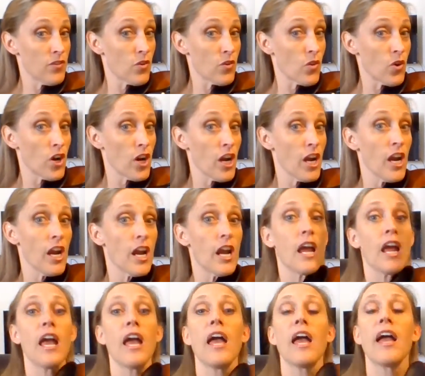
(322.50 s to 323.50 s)
4.
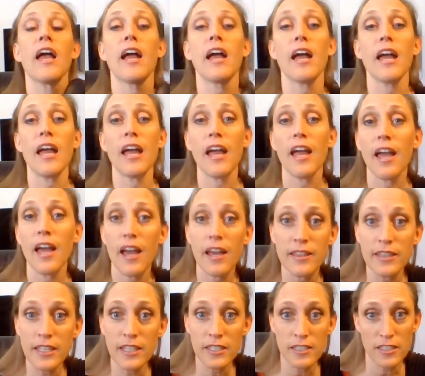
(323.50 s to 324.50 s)

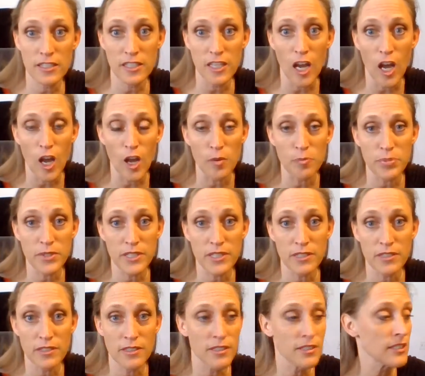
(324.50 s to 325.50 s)
And then it
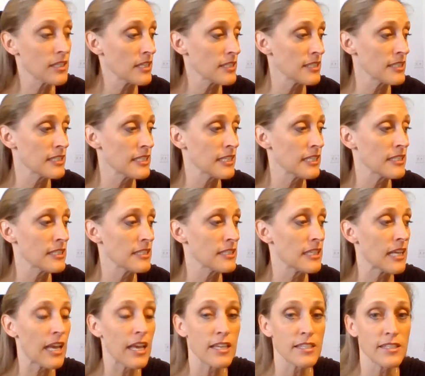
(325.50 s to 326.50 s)
stops. It says
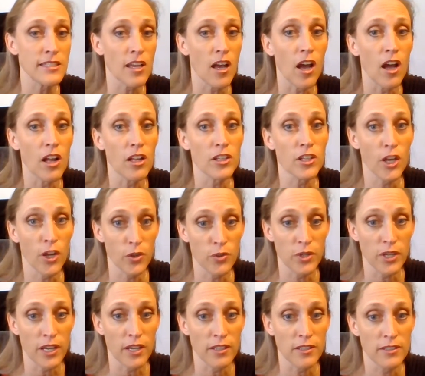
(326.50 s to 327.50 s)
DS all
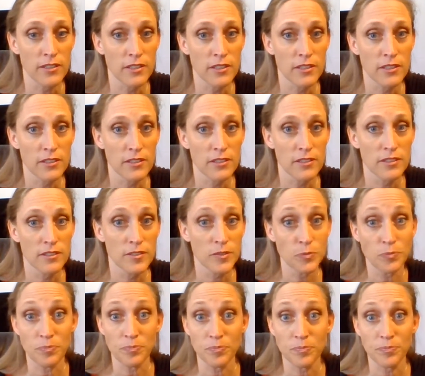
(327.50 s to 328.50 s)
coda.
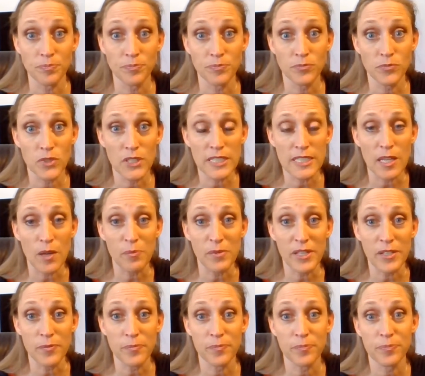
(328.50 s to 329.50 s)
What does that
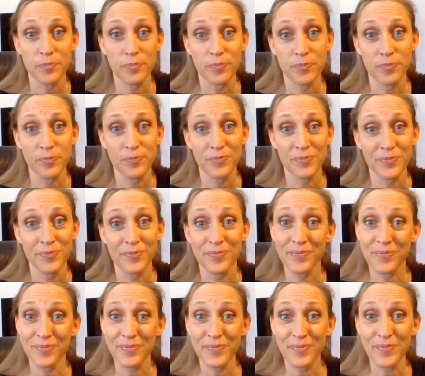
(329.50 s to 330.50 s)
mean? Do
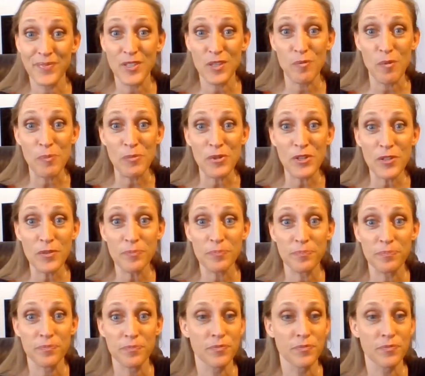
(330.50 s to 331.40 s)
you remember?